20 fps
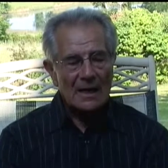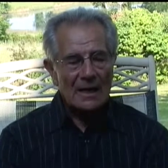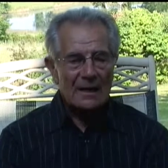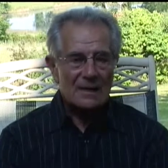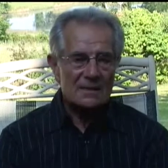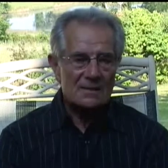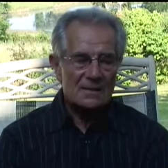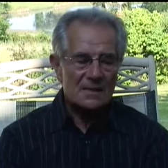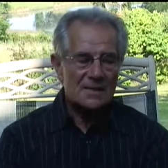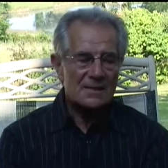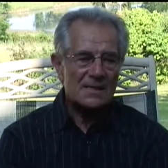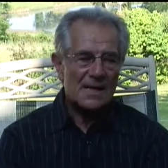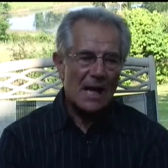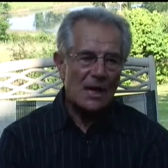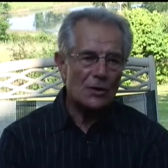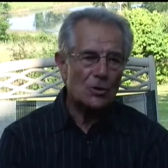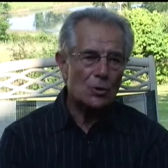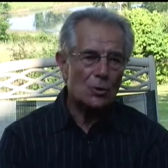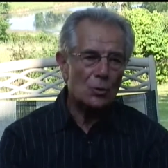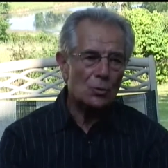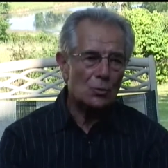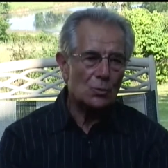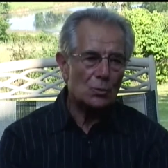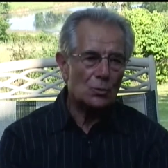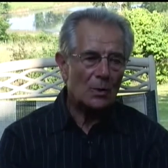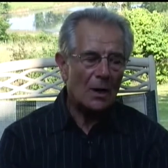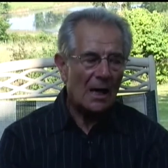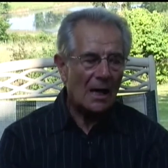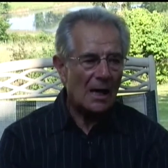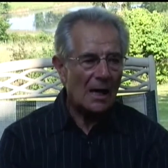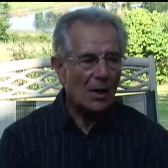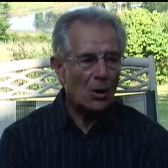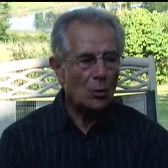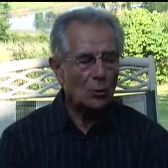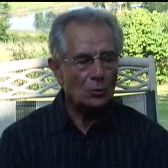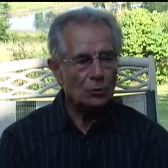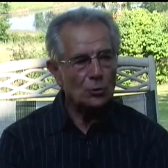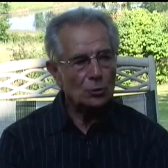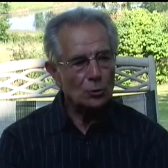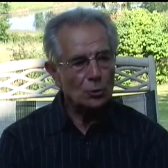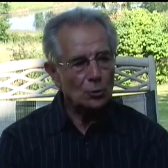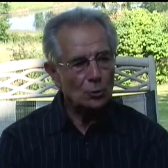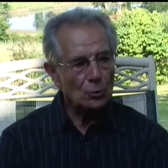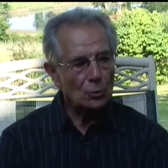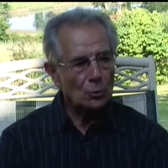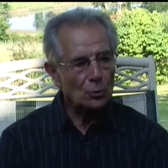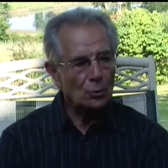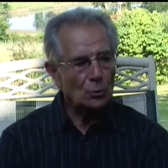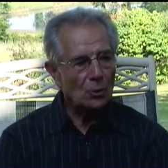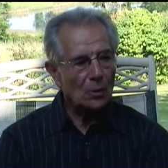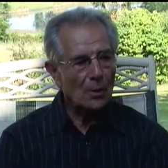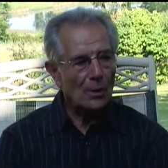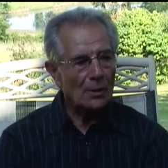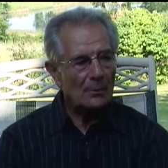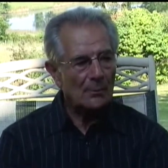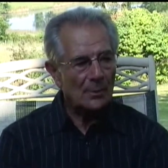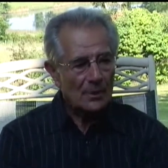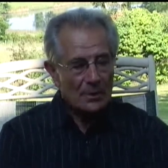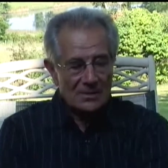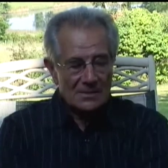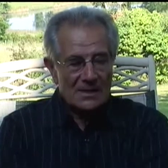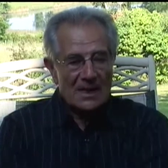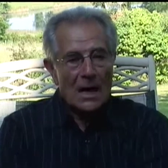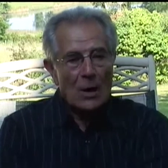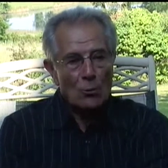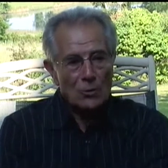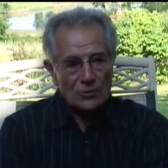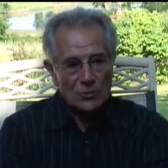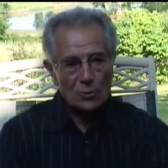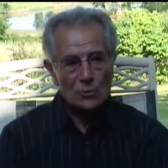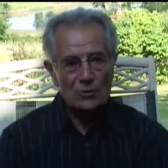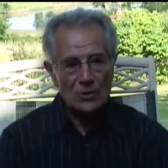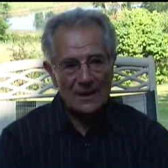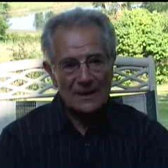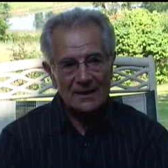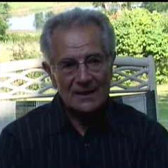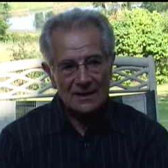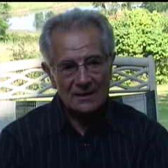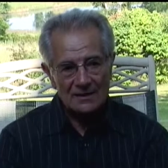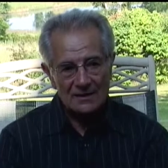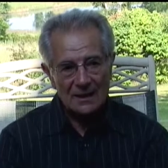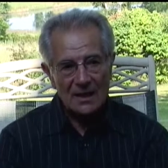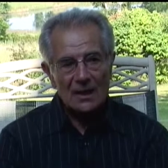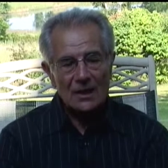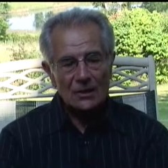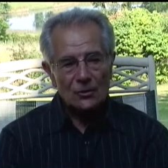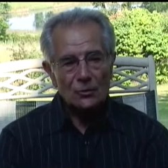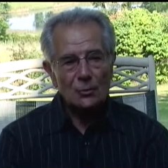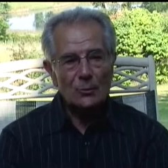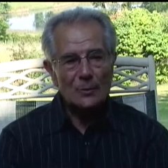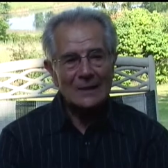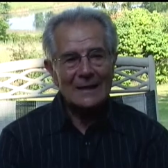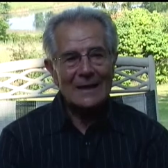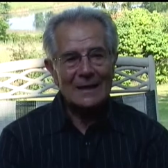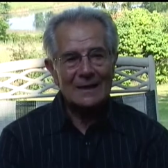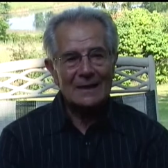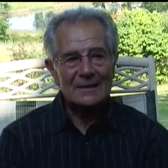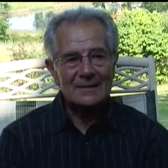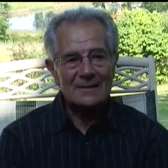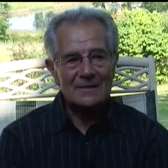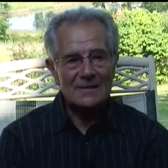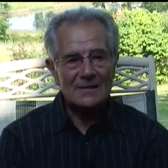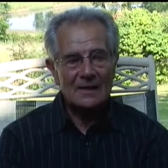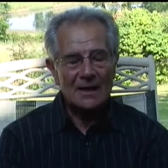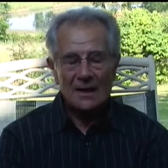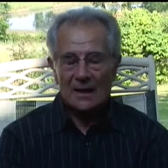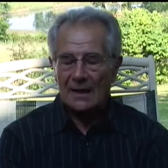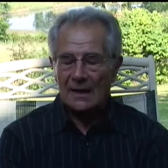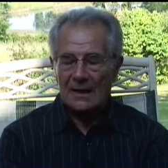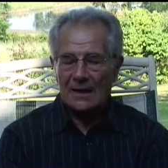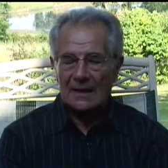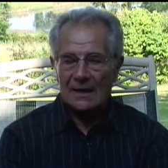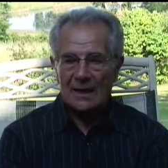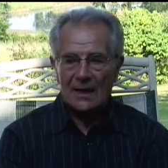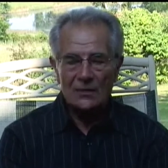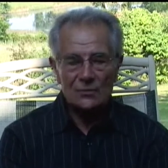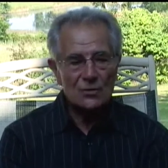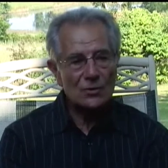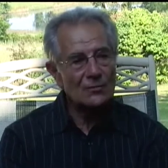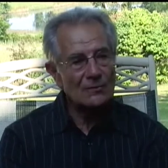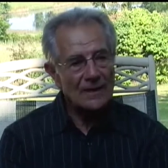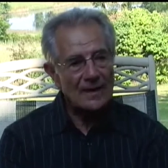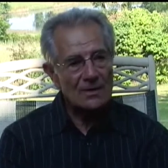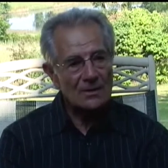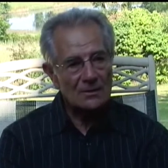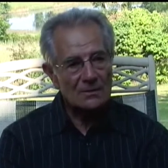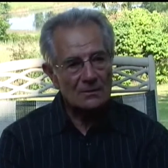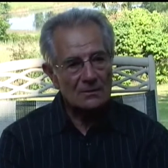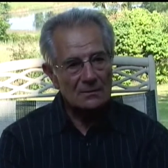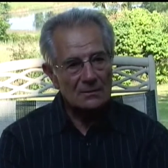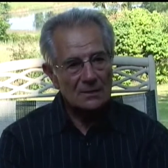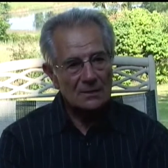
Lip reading: And since I knew how to, because I was training to be a surveyor